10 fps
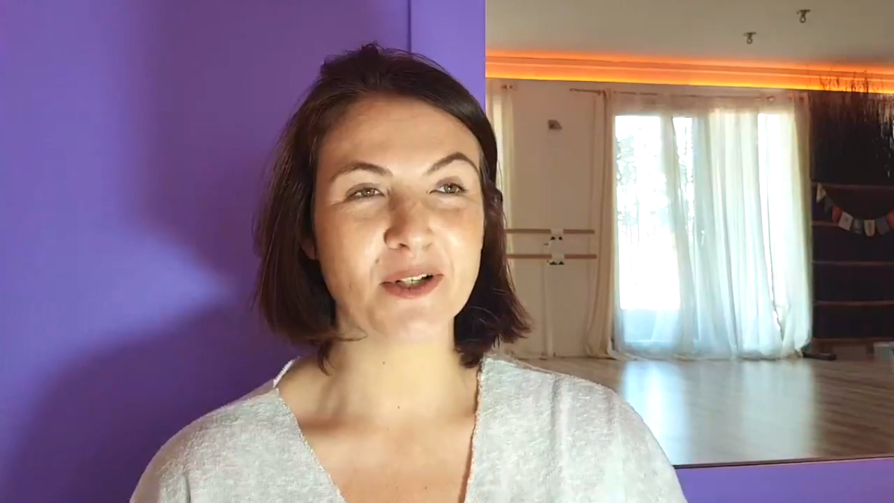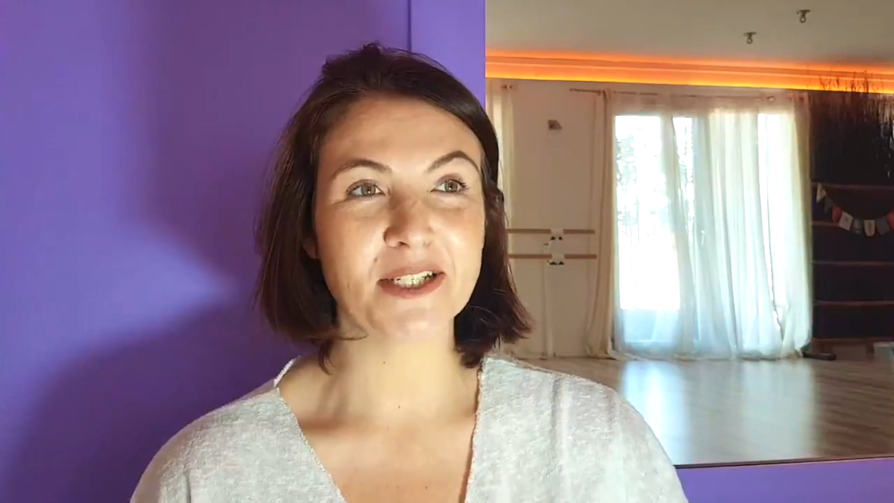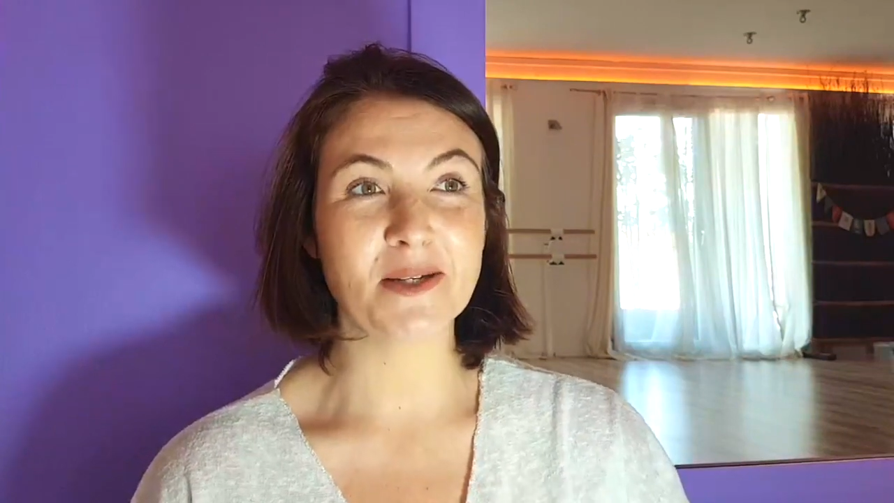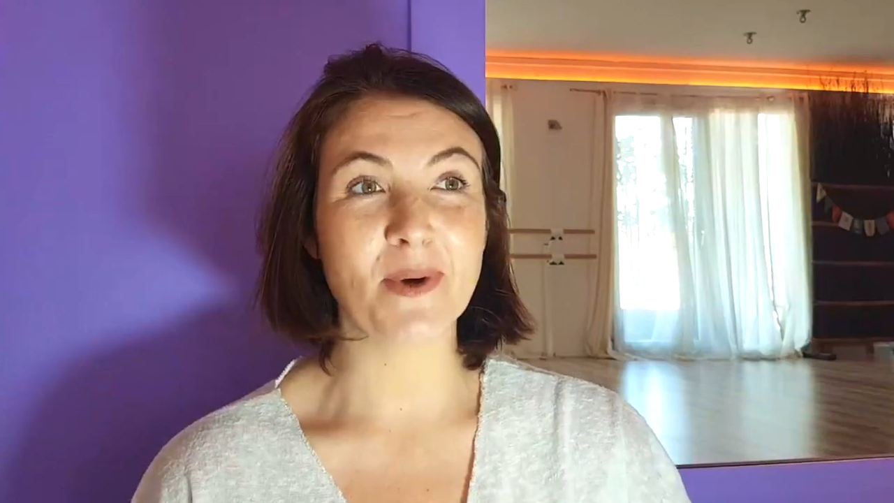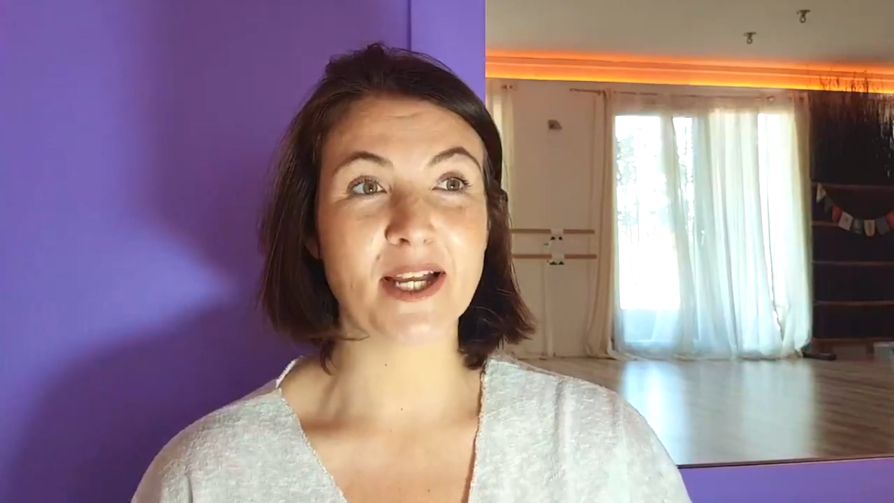Well,
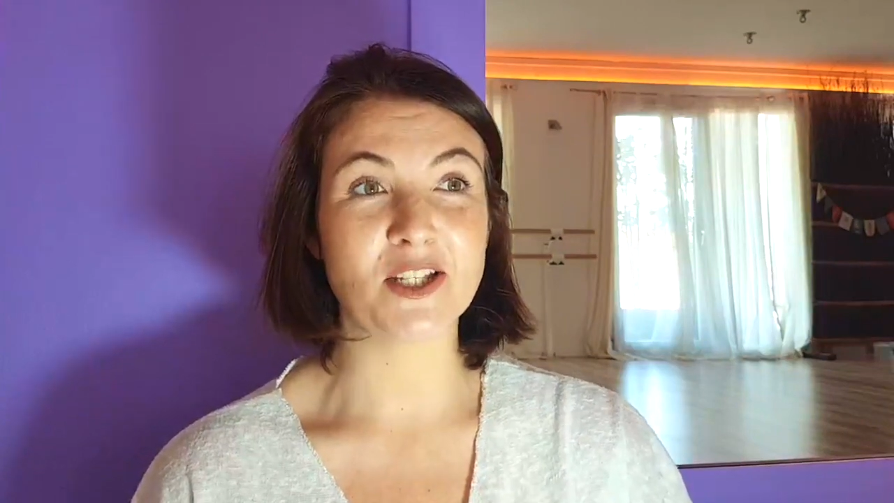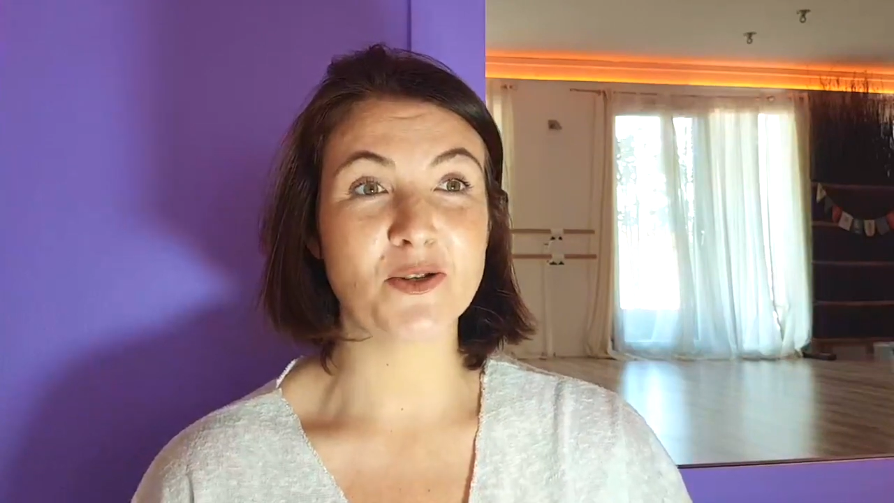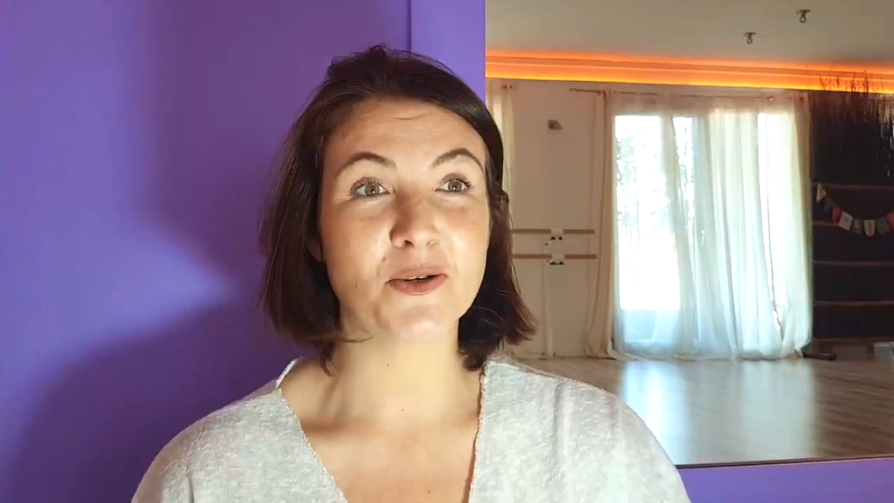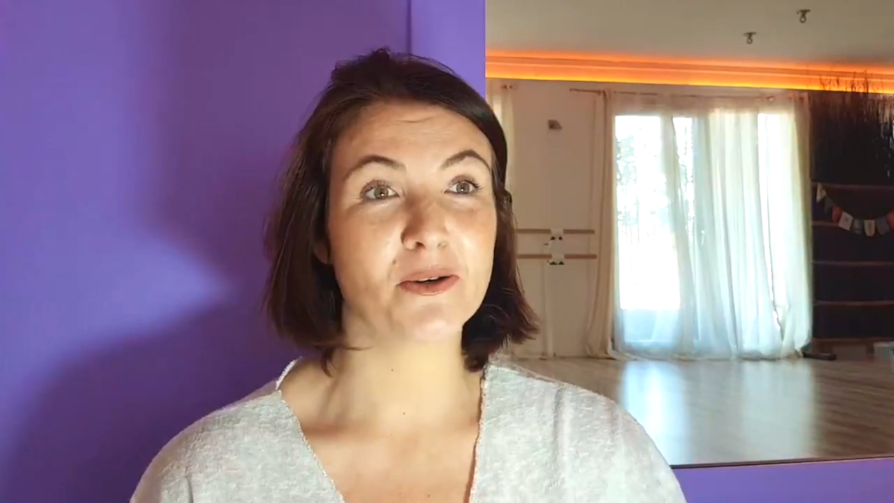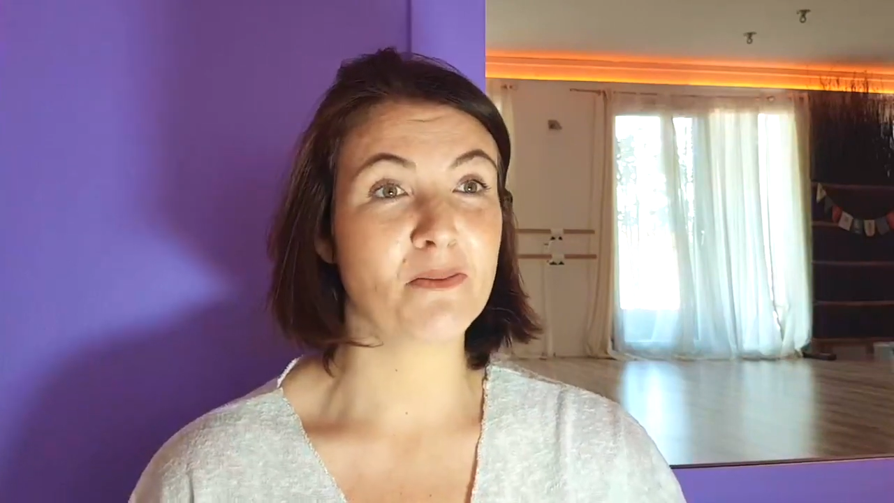it depends.
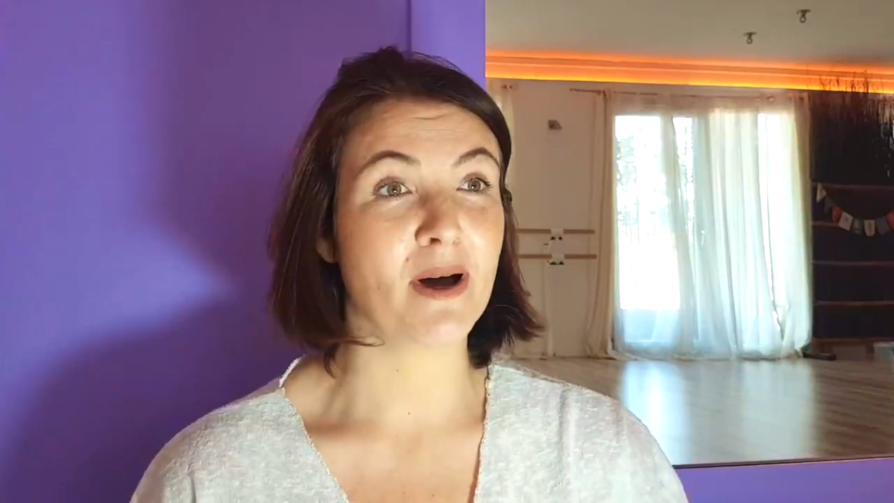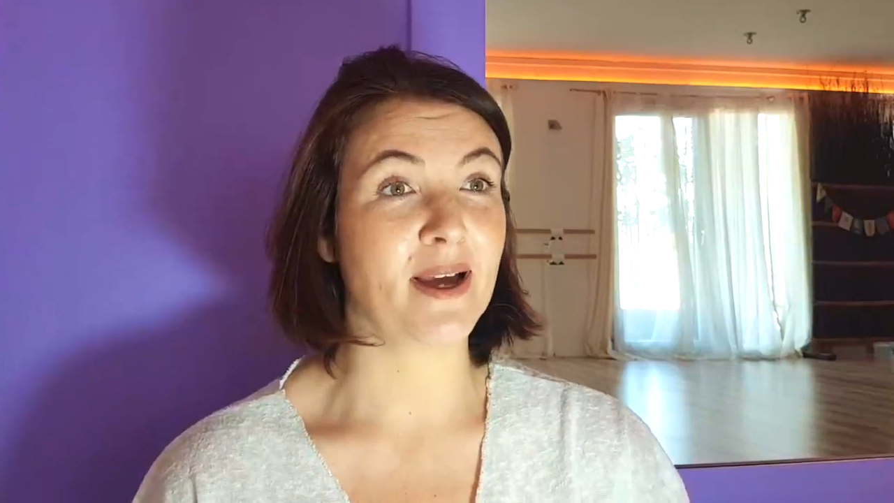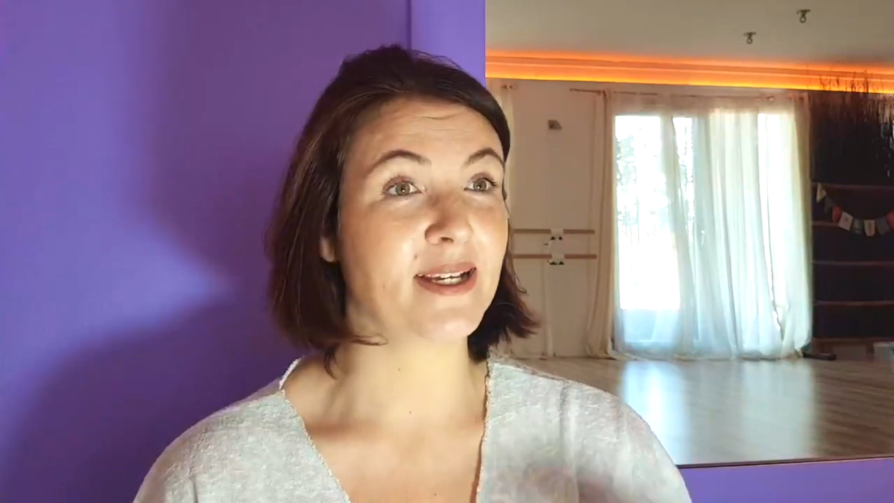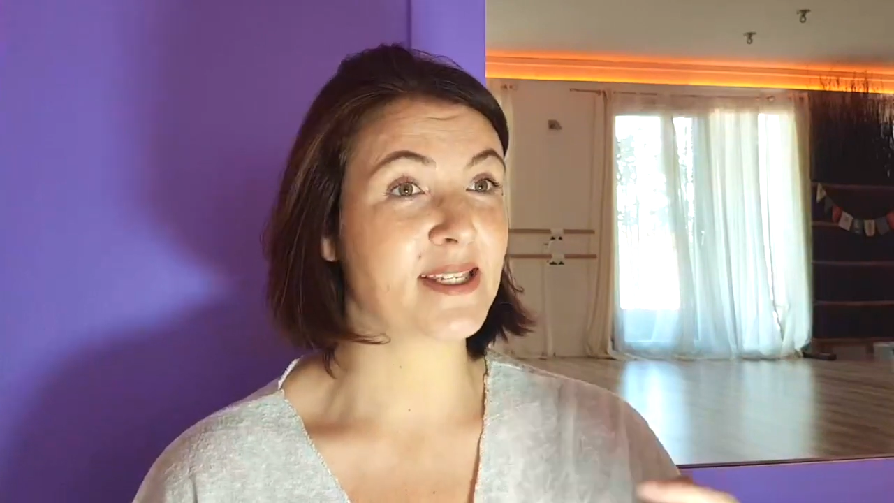You could buy